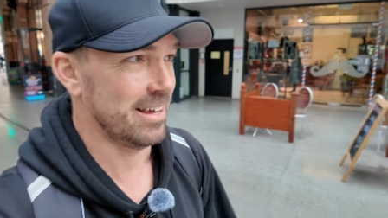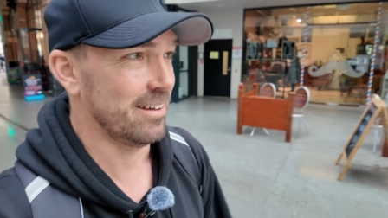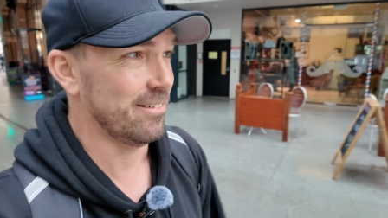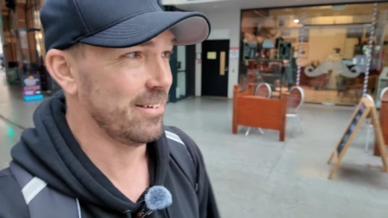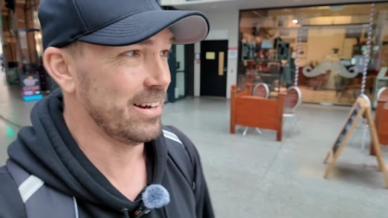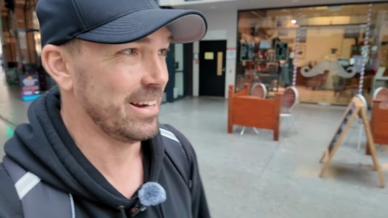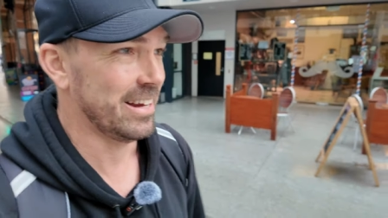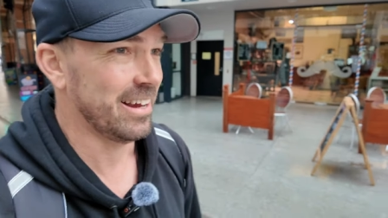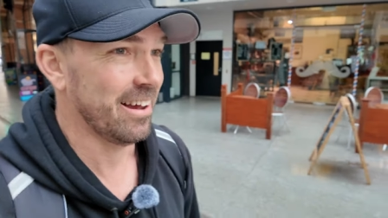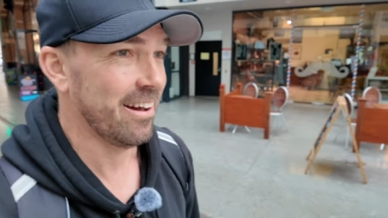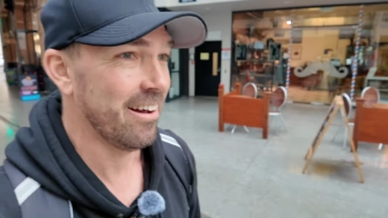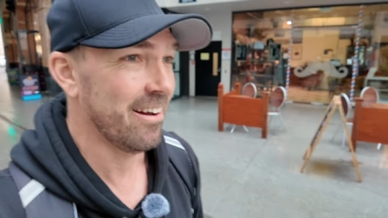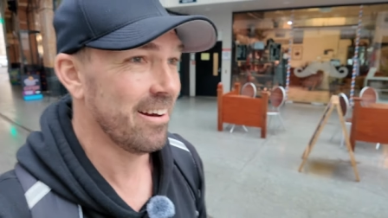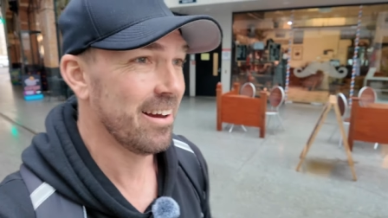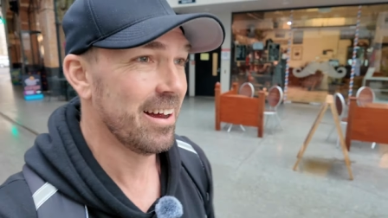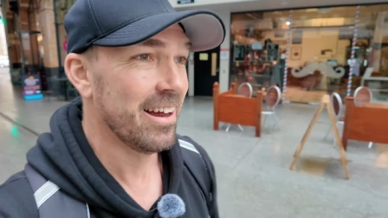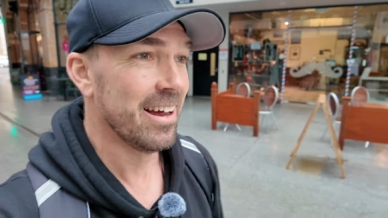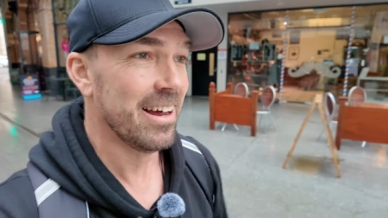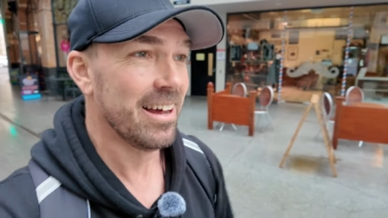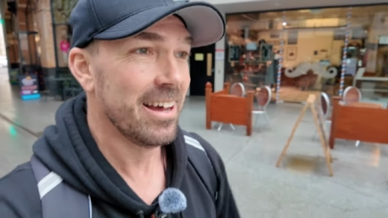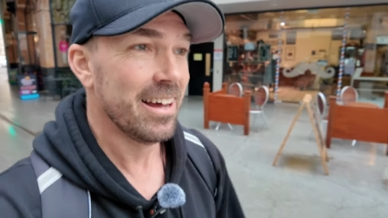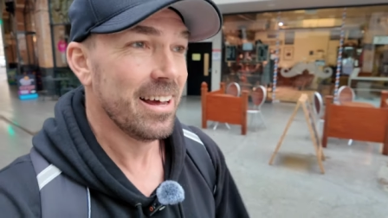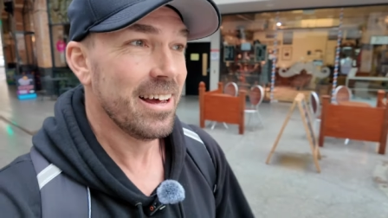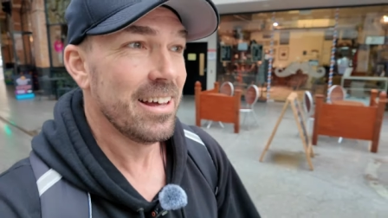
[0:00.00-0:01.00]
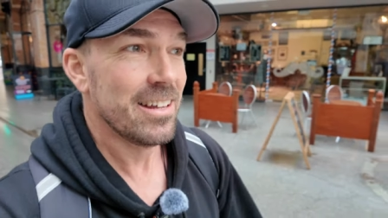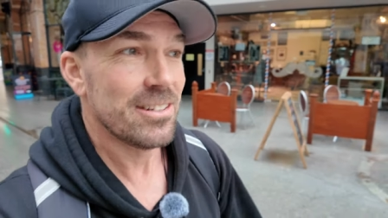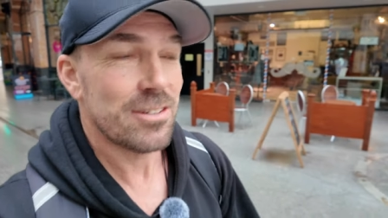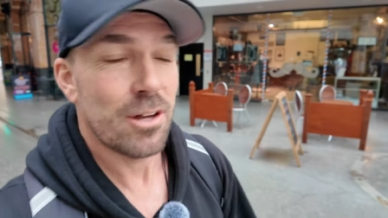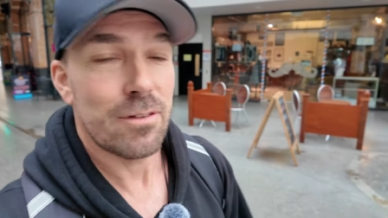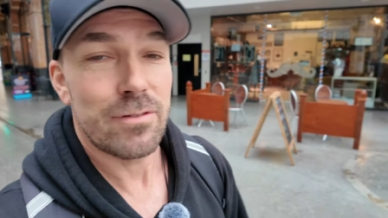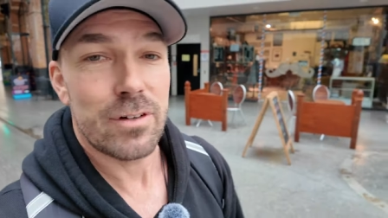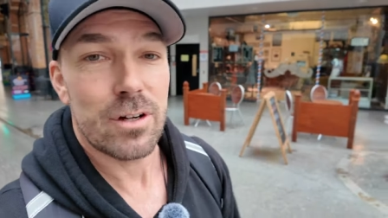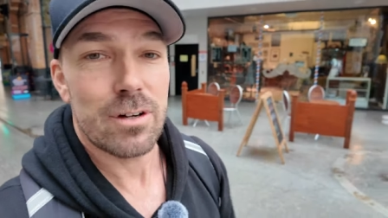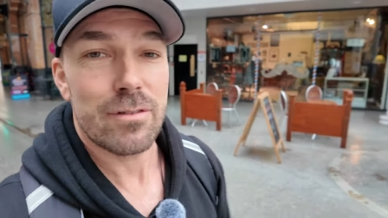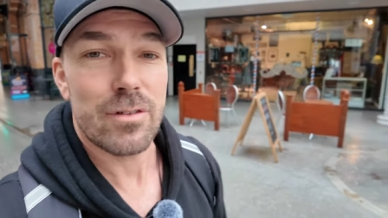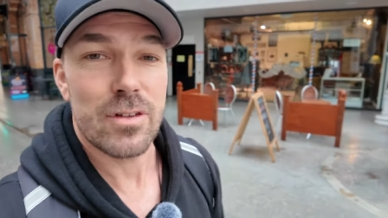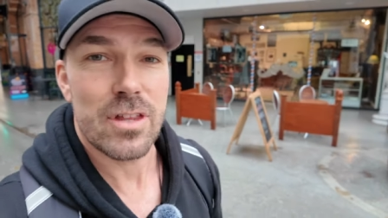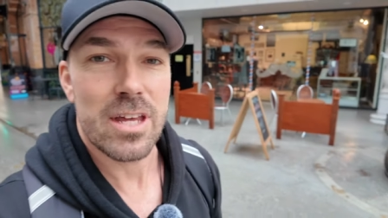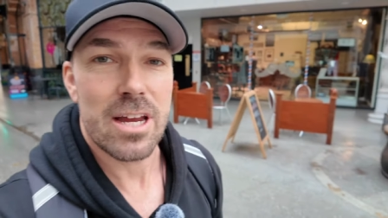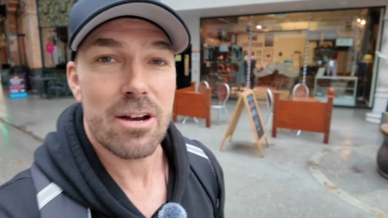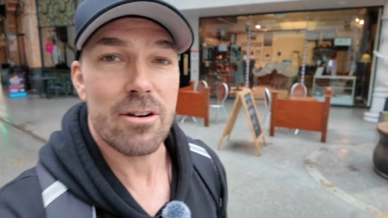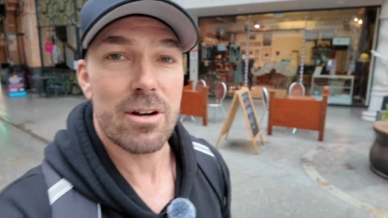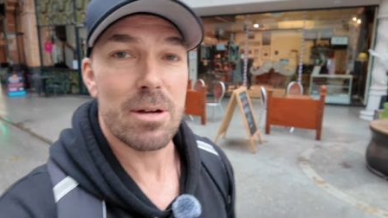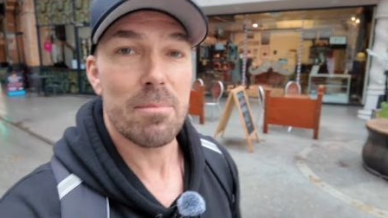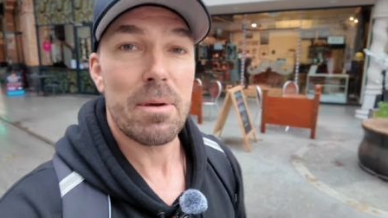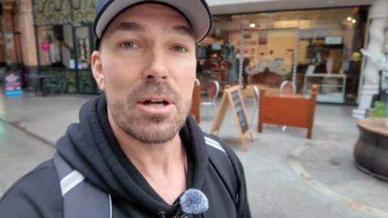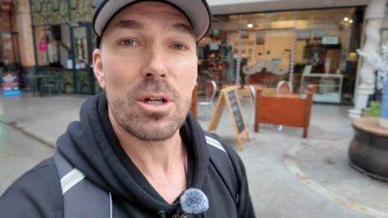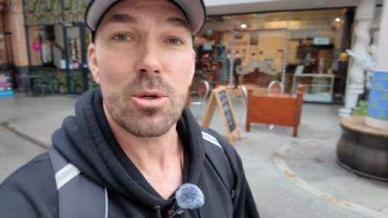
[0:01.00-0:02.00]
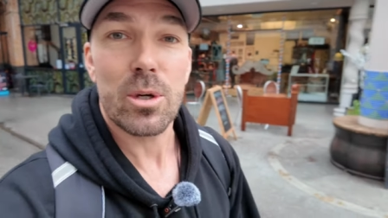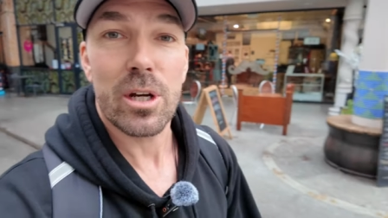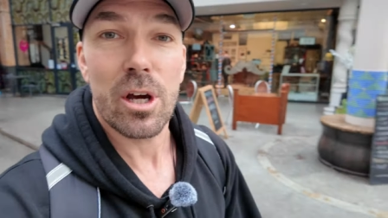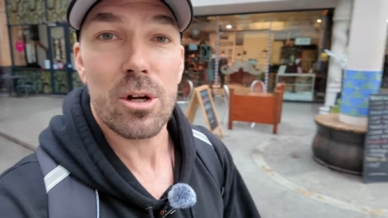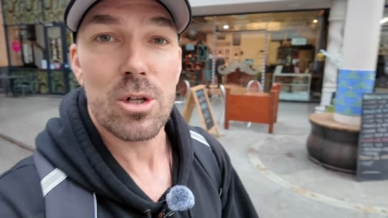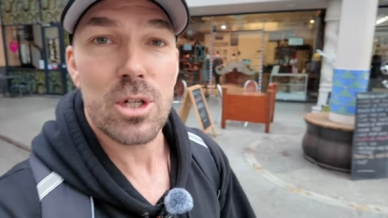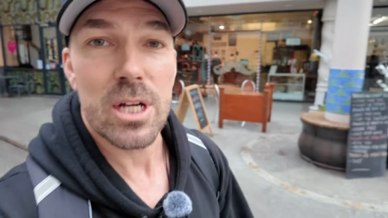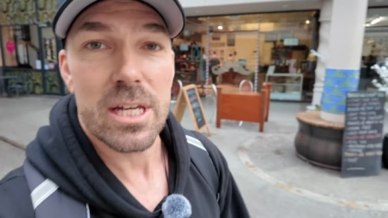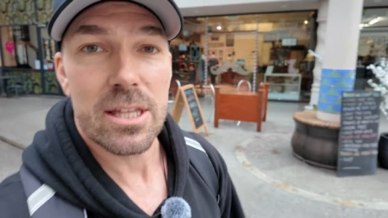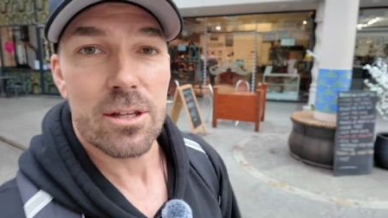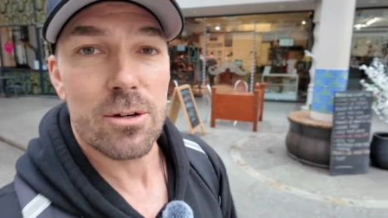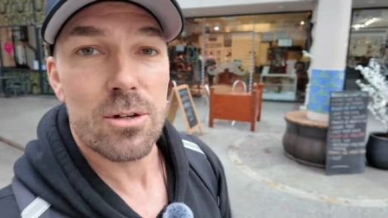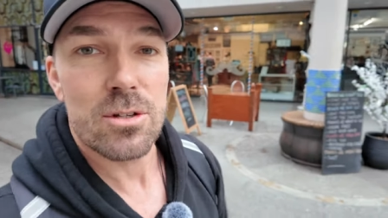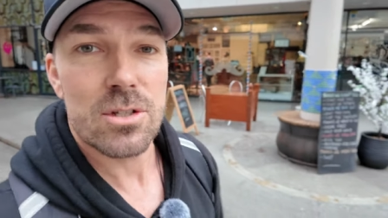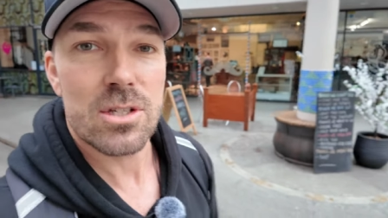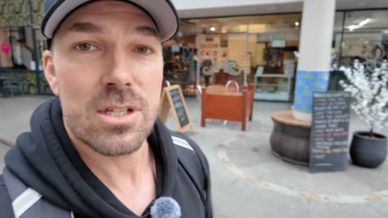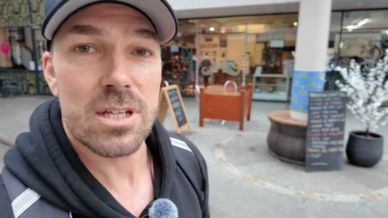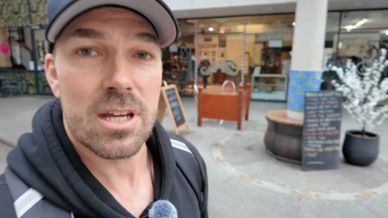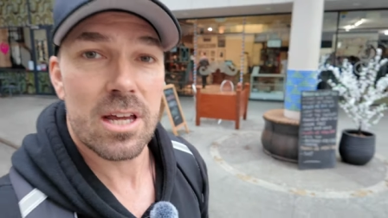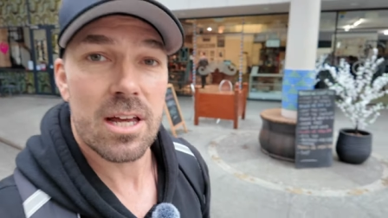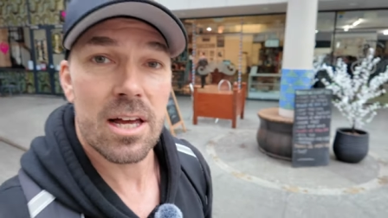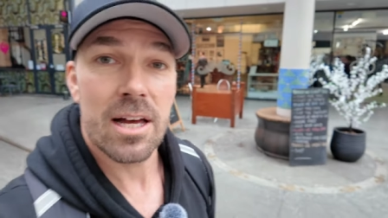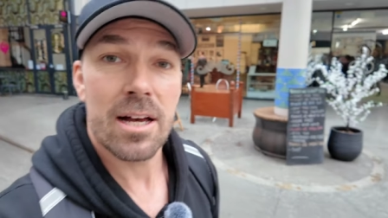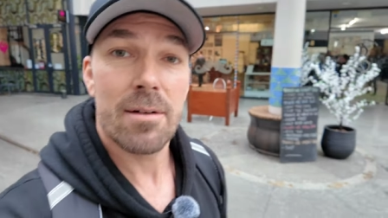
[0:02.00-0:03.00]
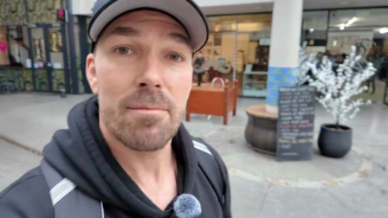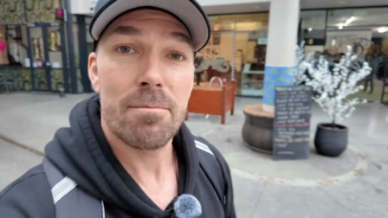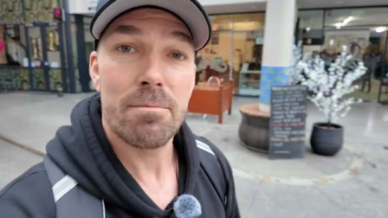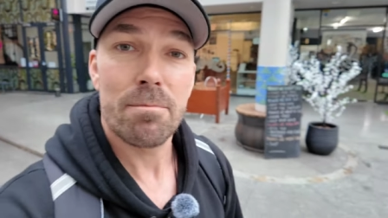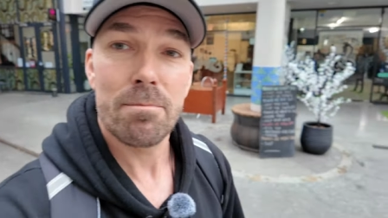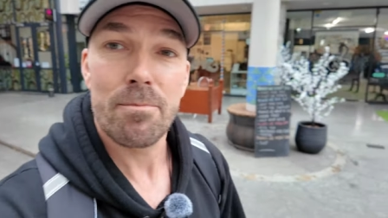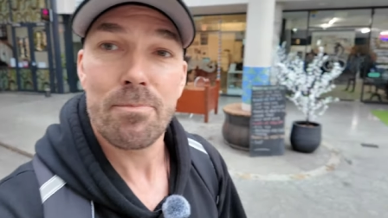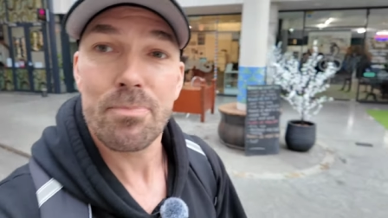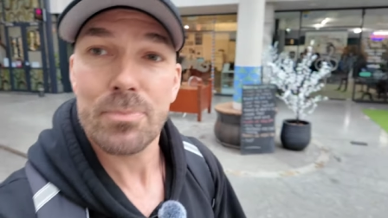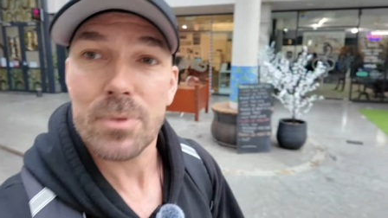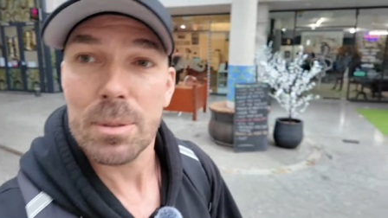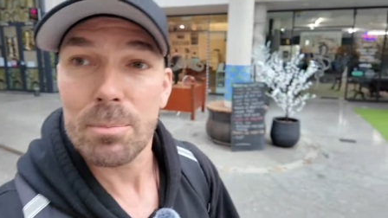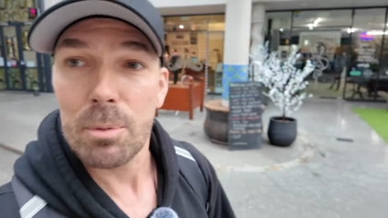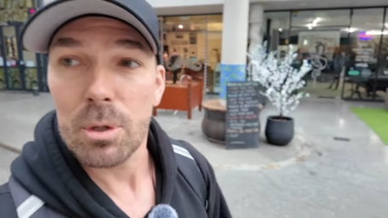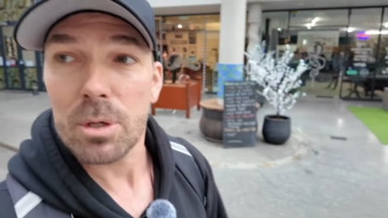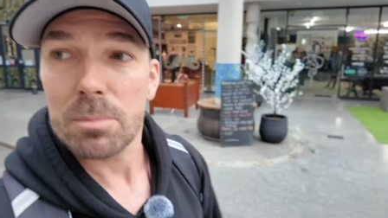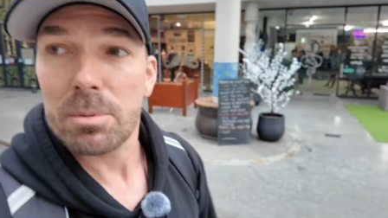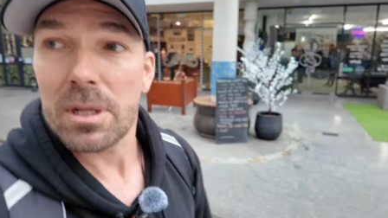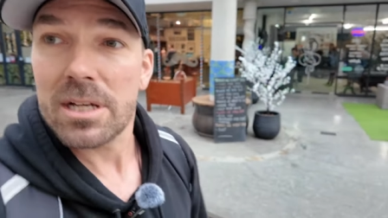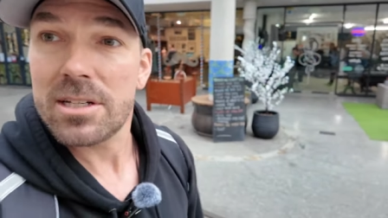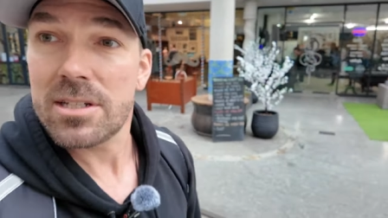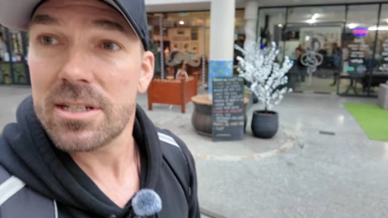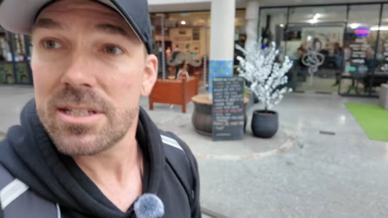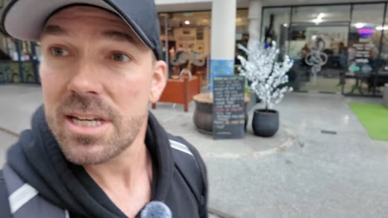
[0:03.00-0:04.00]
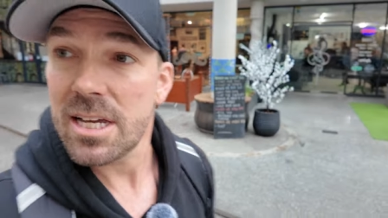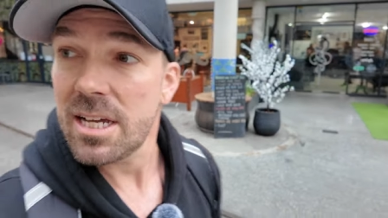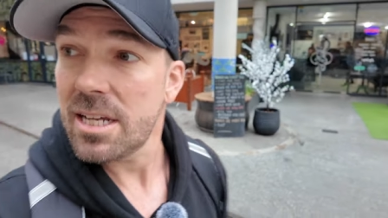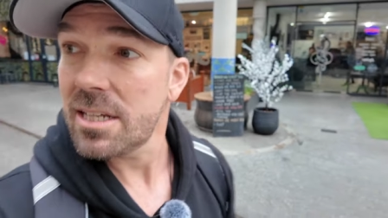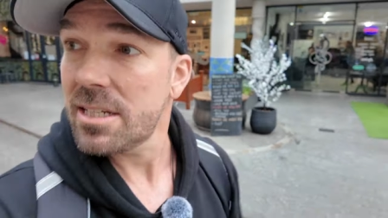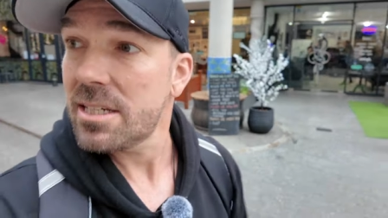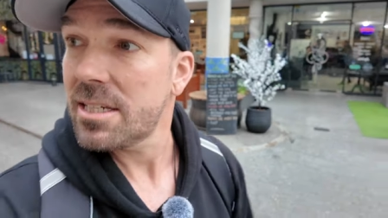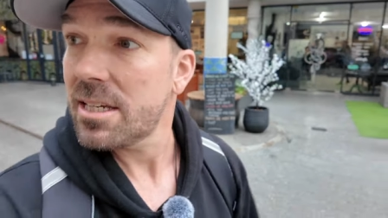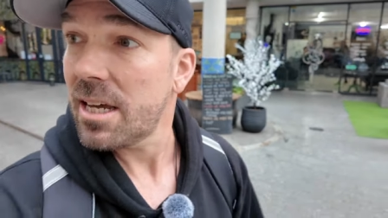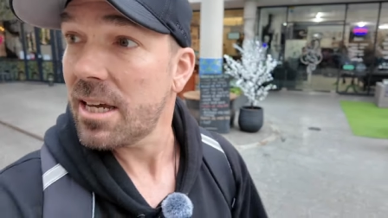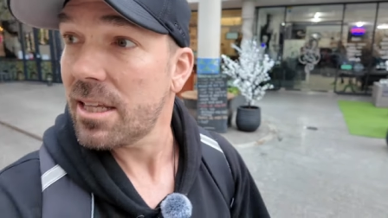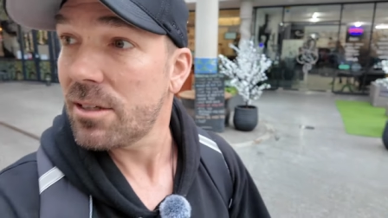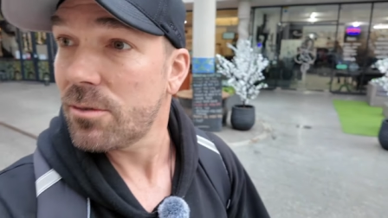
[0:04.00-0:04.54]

there we go. So if you're ever in the area, make sure you go check those um, burger places out.